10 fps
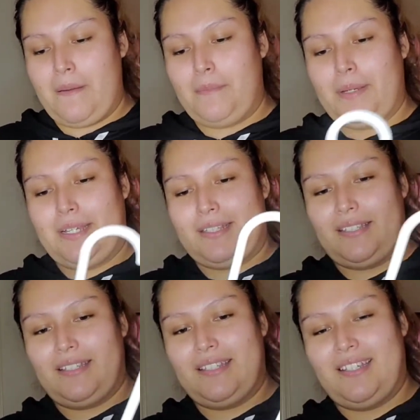But
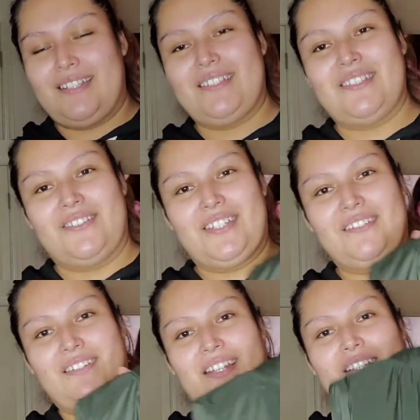it's so cute
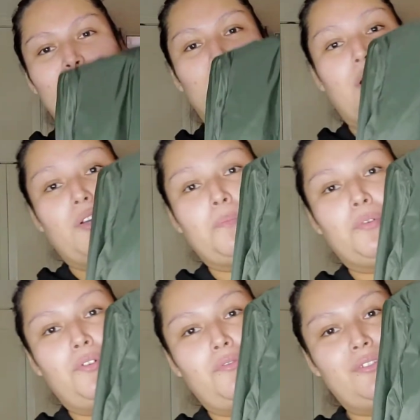and it's
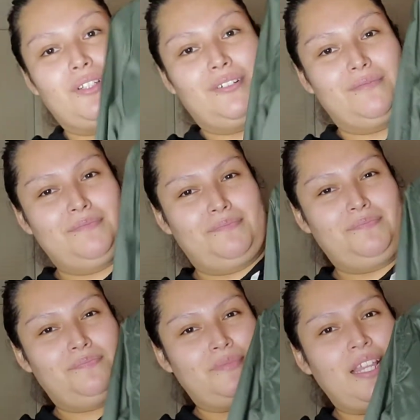waterproof. So
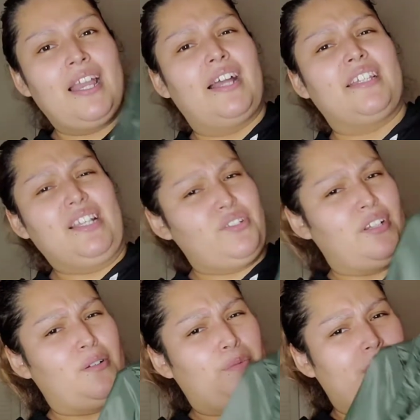I think I showed it
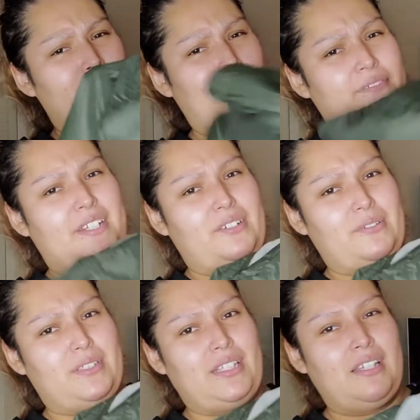in one of my
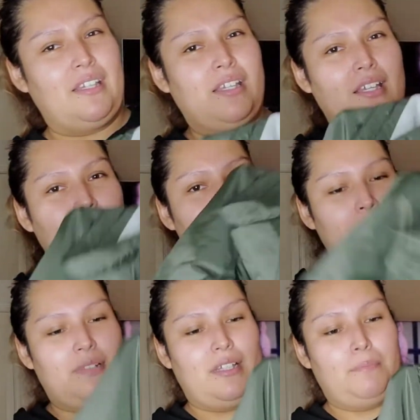videos.
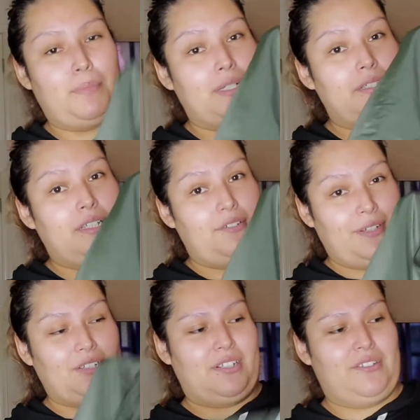but but he
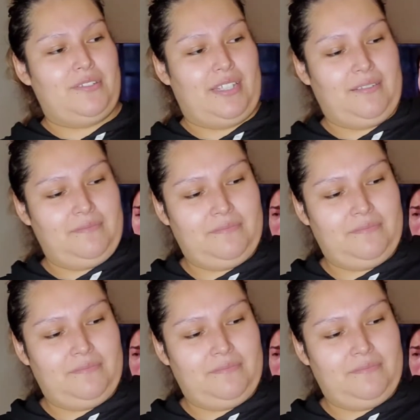finally used it.